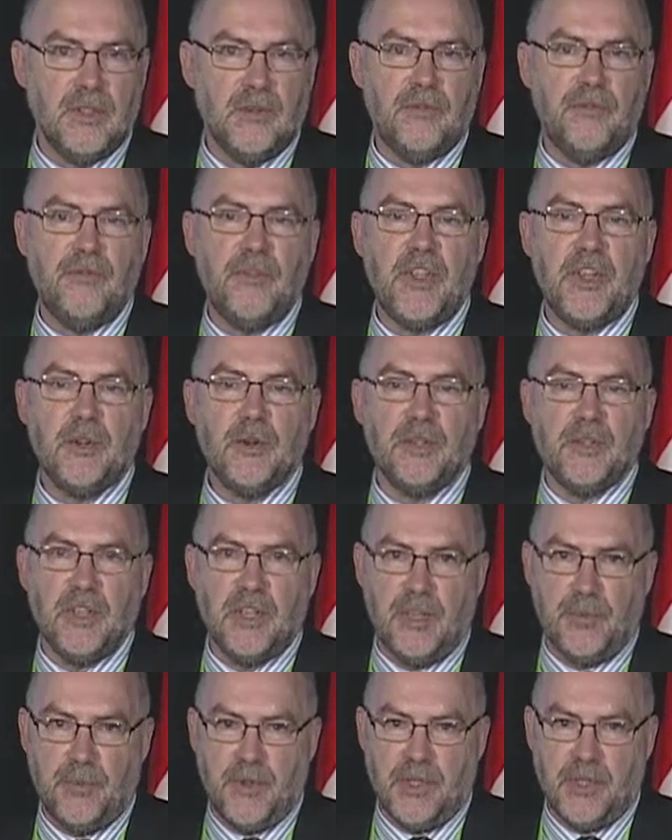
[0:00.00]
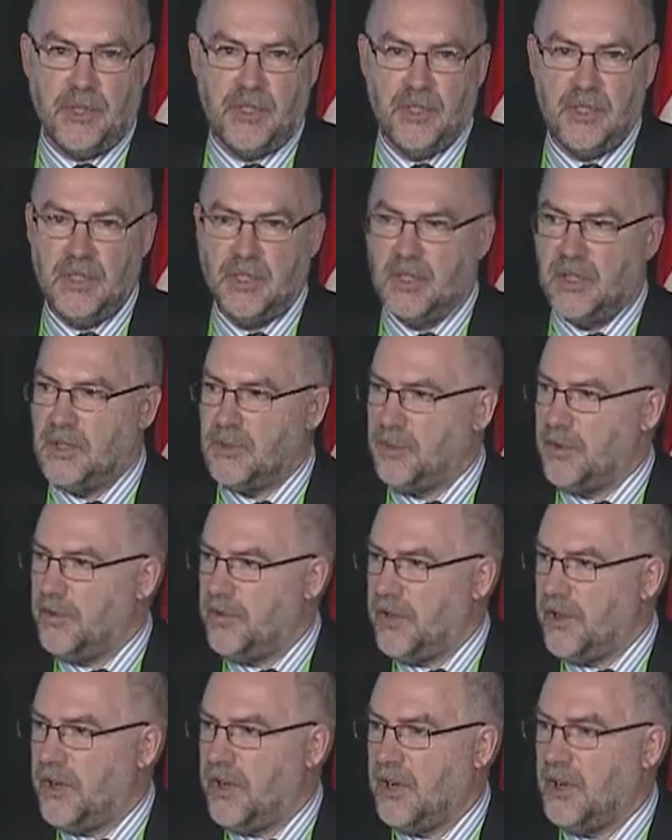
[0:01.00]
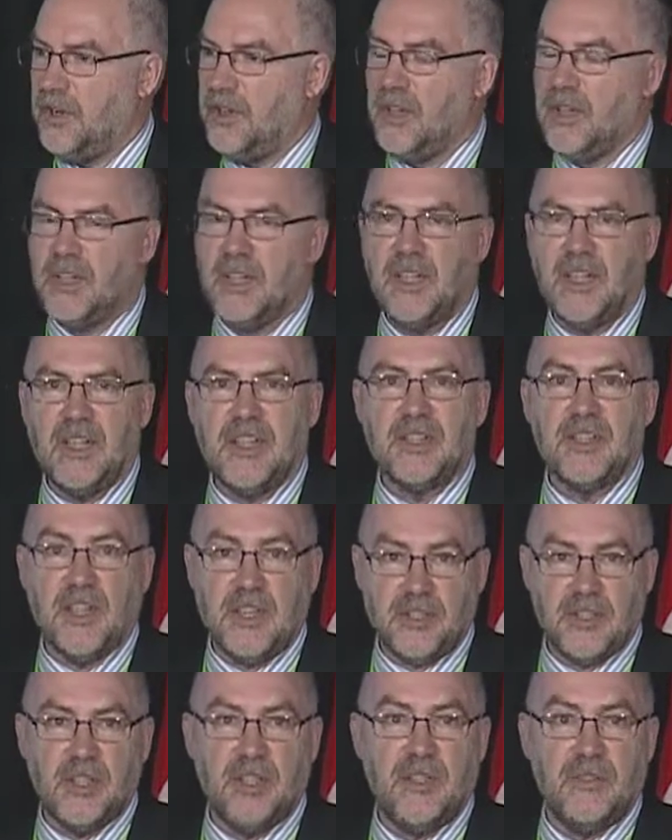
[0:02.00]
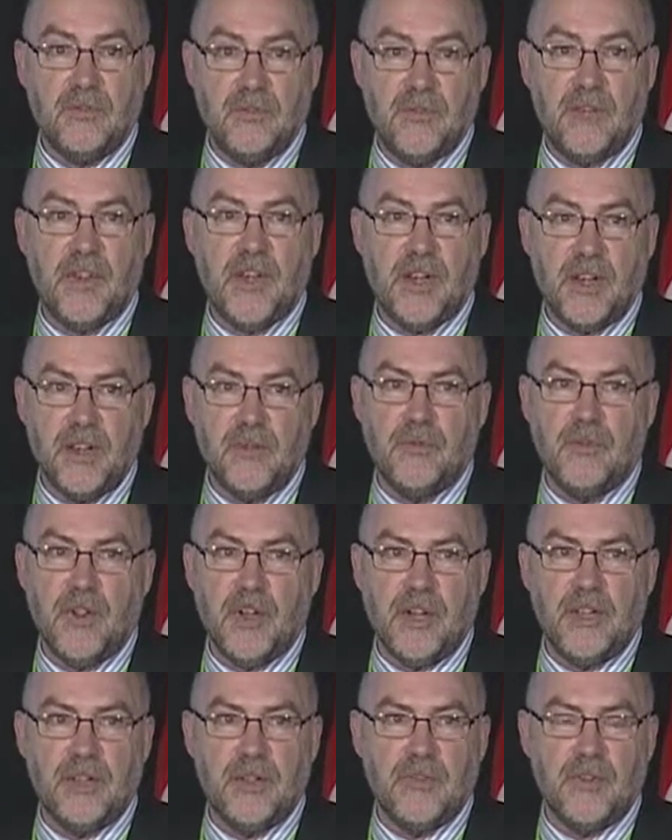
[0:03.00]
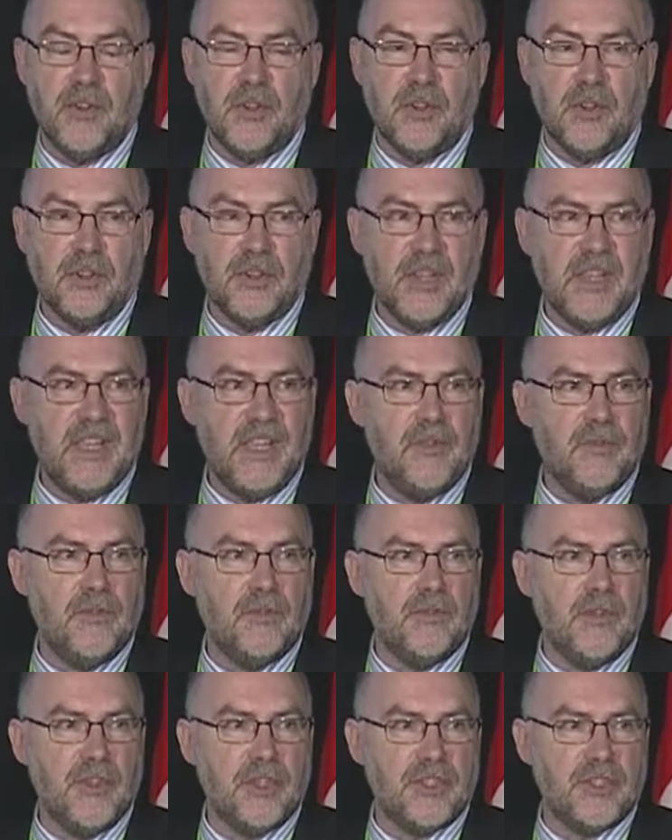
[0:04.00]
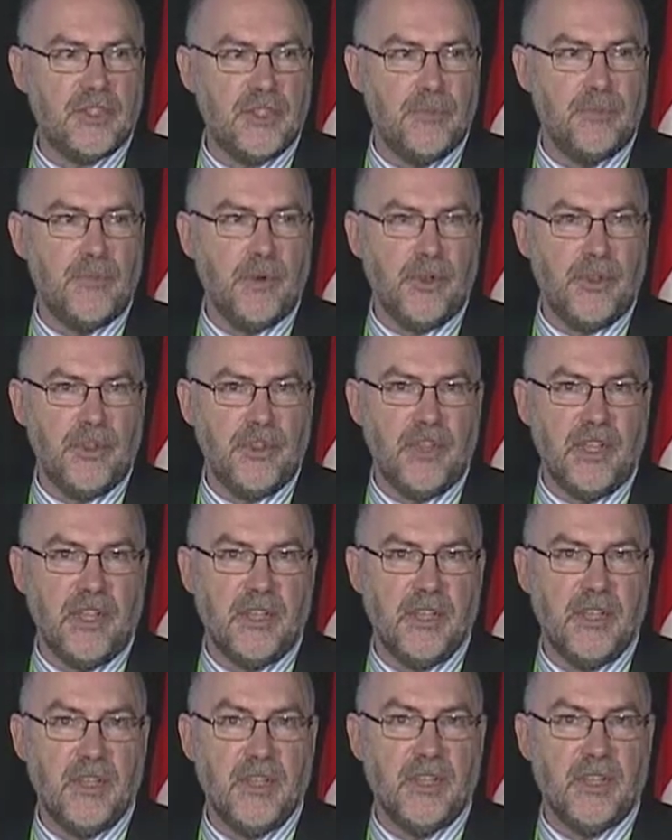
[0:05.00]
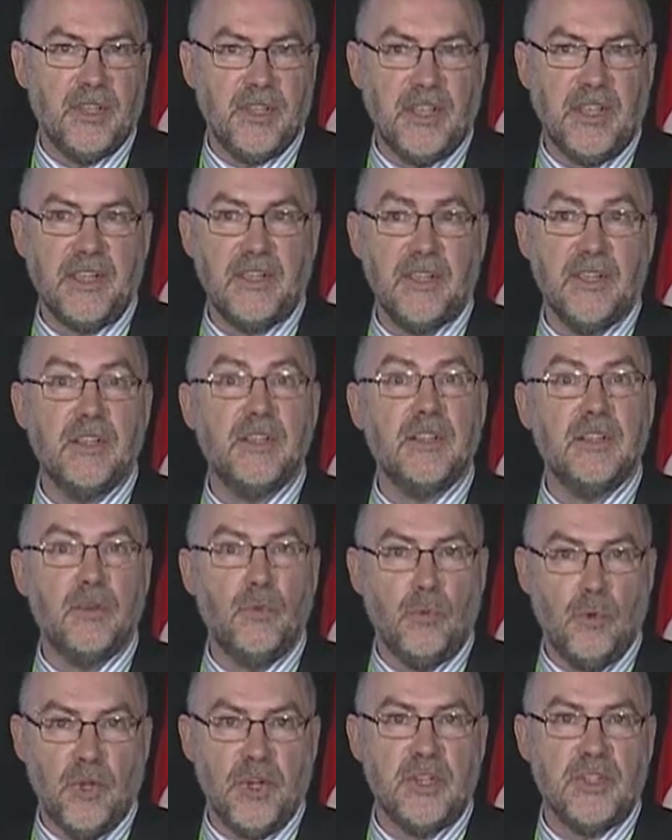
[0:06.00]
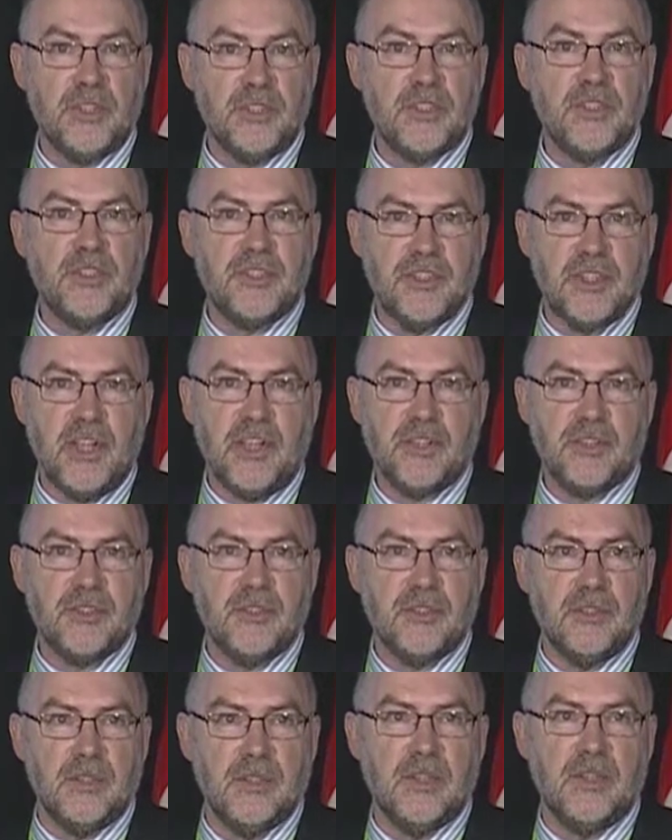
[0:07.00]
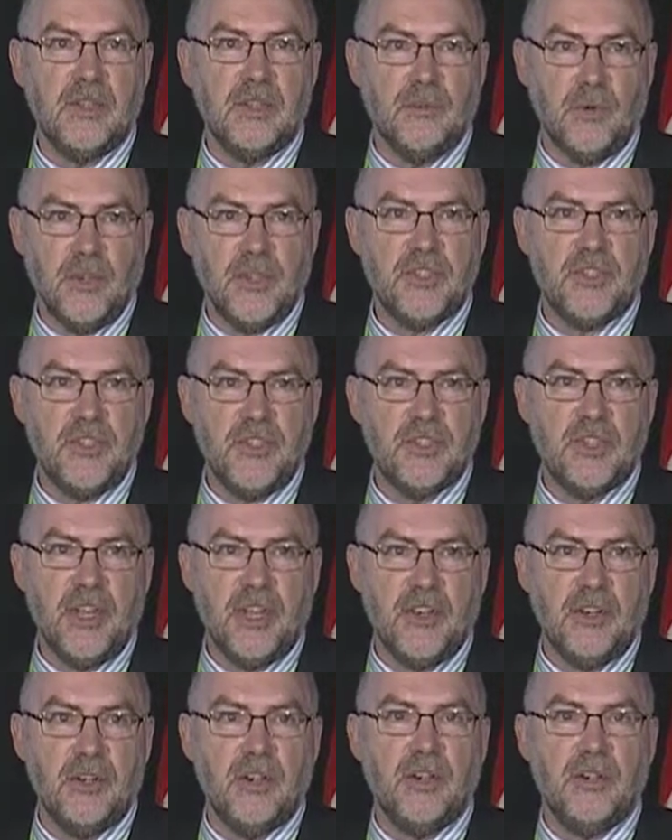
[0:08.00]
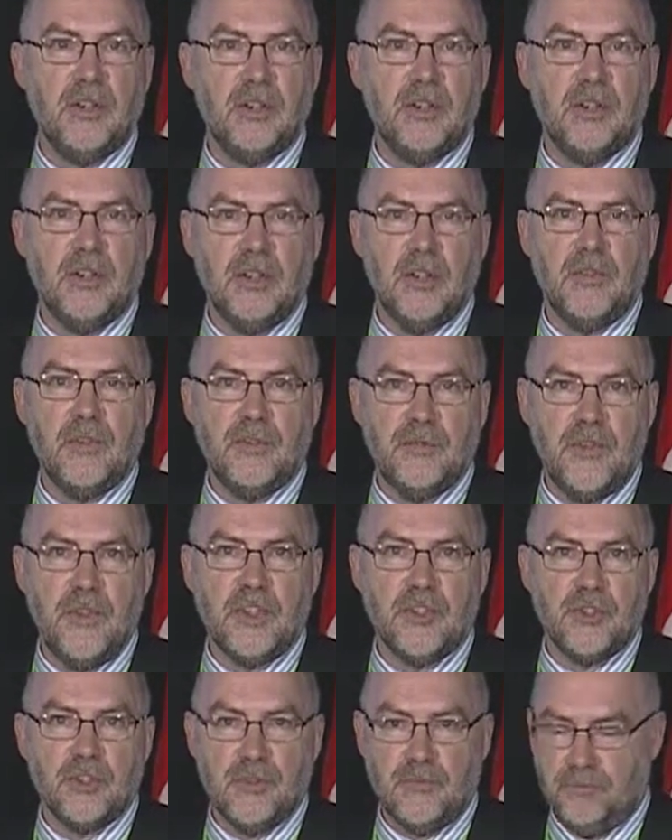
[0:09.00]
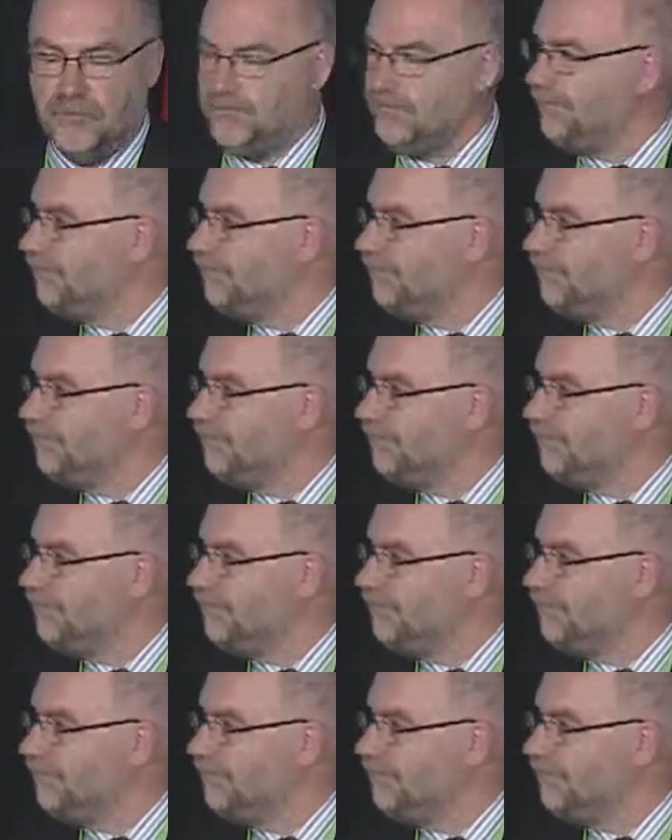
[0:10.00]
The phenotyping, as we've heard, is actually very, very difficult, even for a simple thing like what is the sex, what is the gender of a fish.